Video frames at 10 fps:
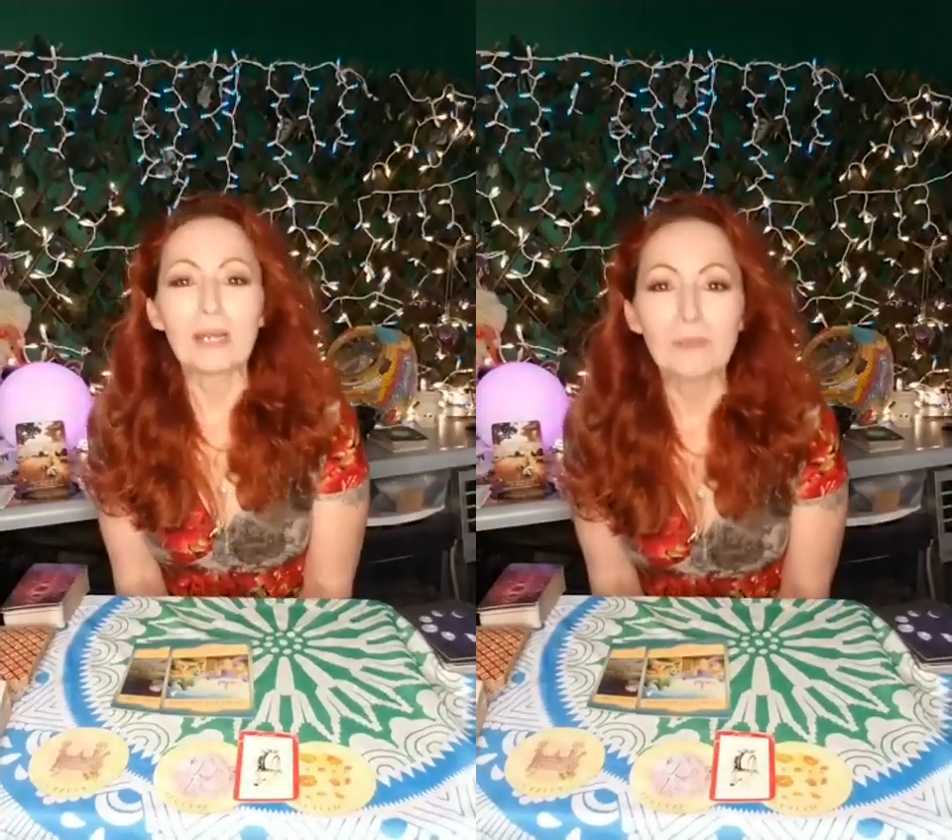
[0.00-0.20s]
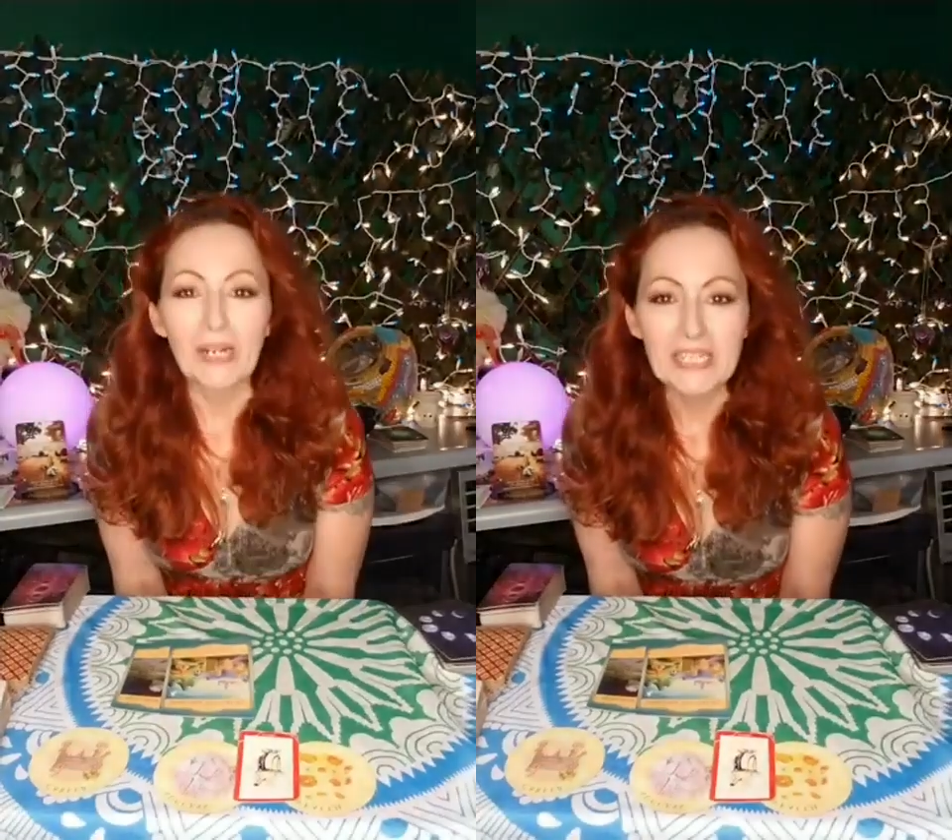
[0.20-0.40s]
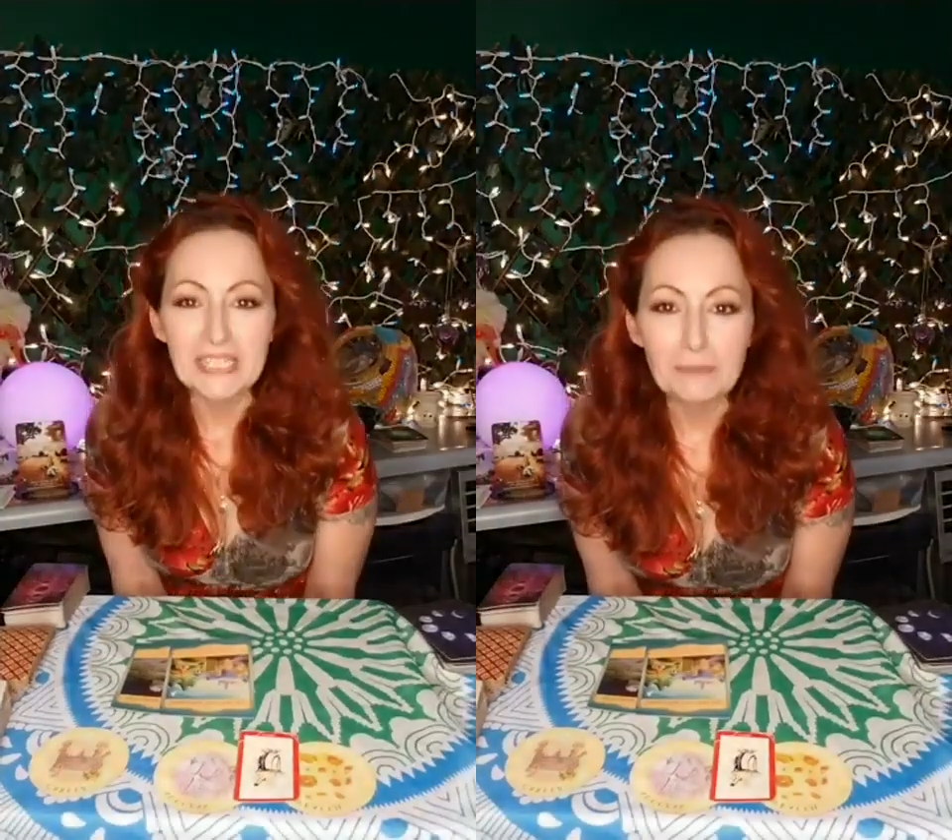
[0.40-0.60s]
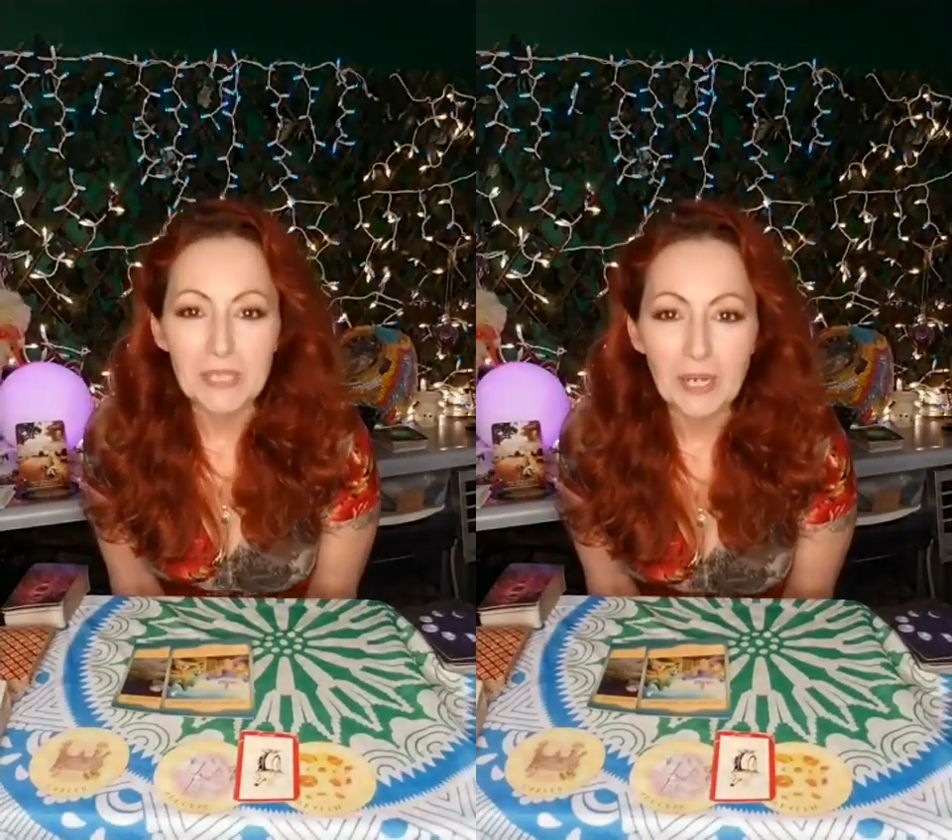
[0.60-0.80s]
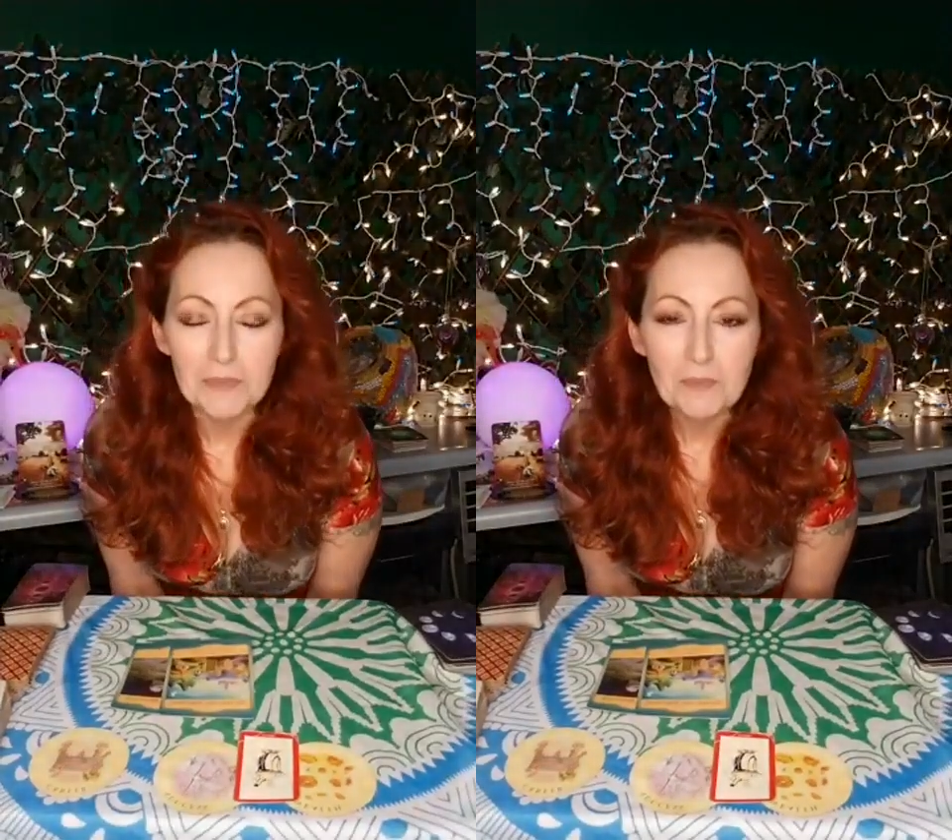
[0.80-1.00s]
brain
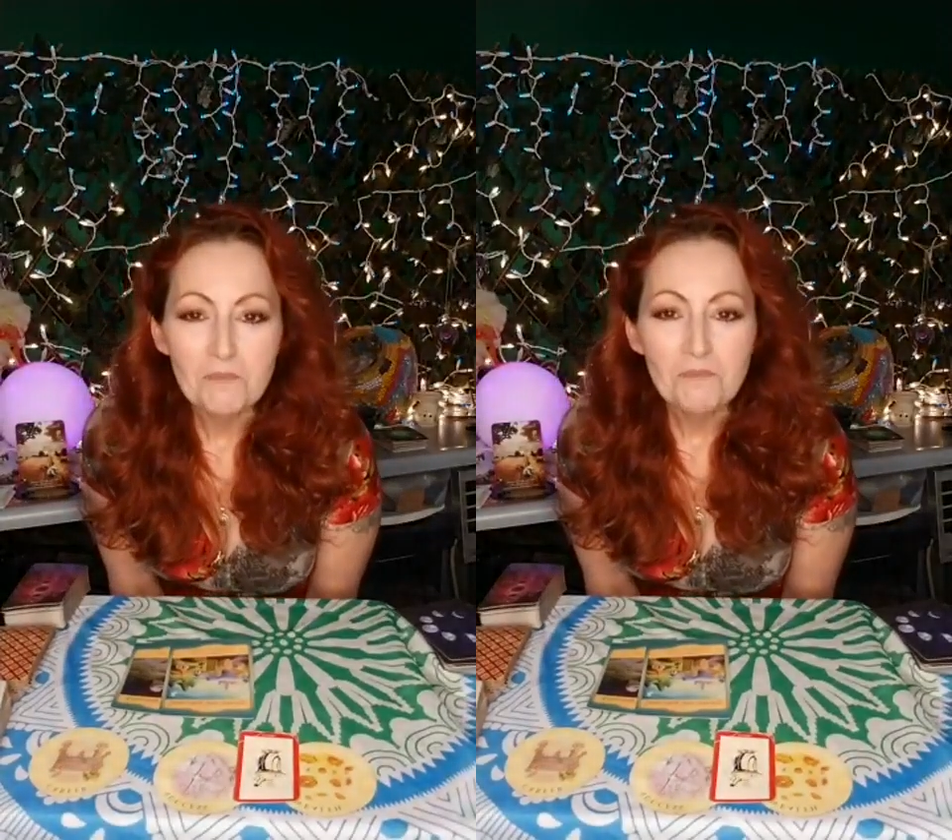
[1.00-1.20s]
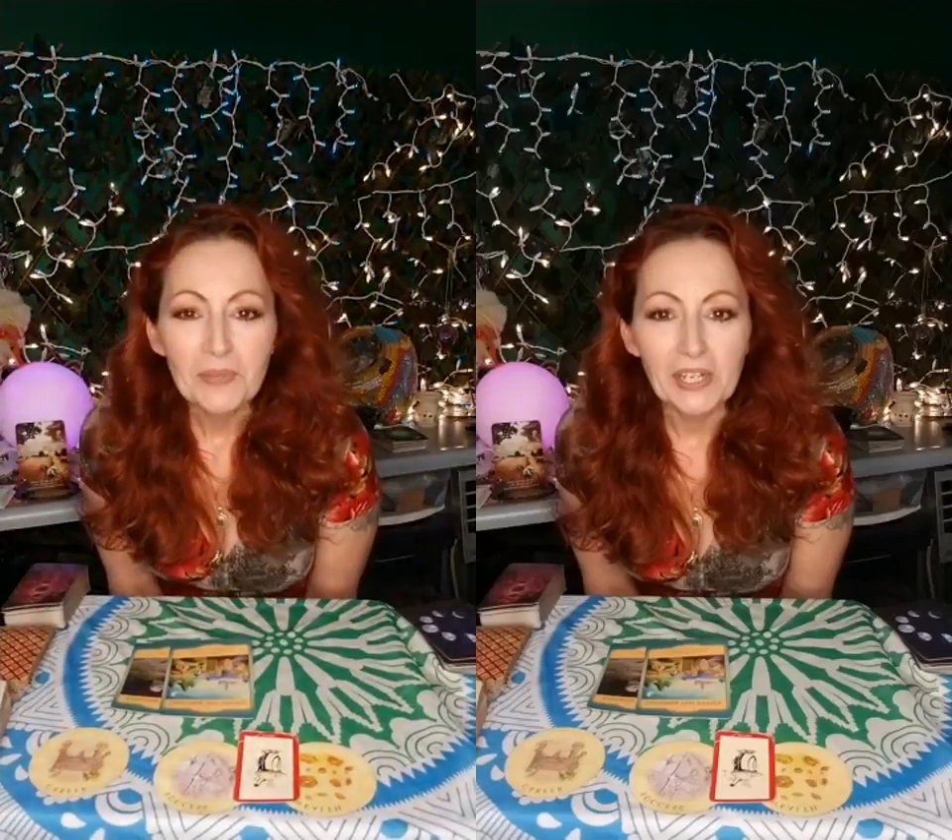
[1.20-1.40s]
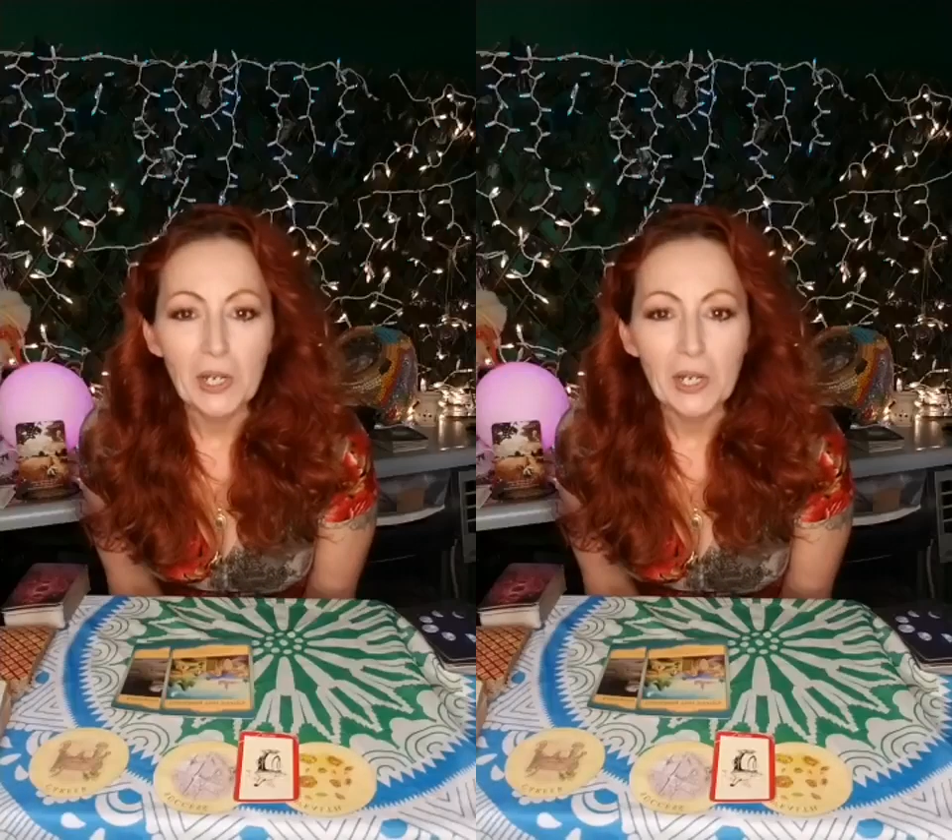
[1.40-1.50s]
sometimes. You